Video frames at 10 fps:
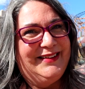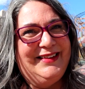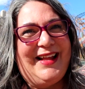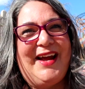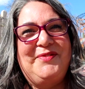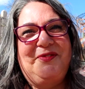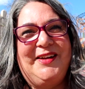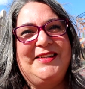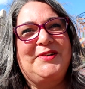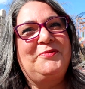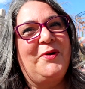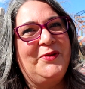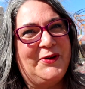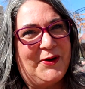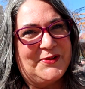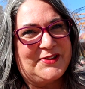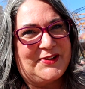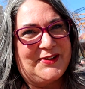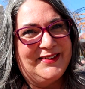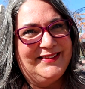life is a roller
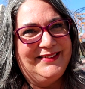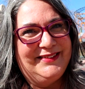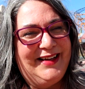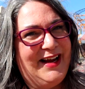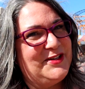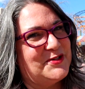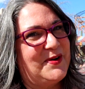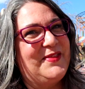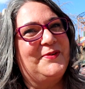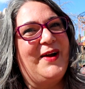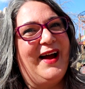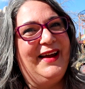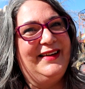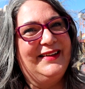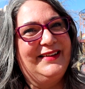coaster. Enjoy the ride.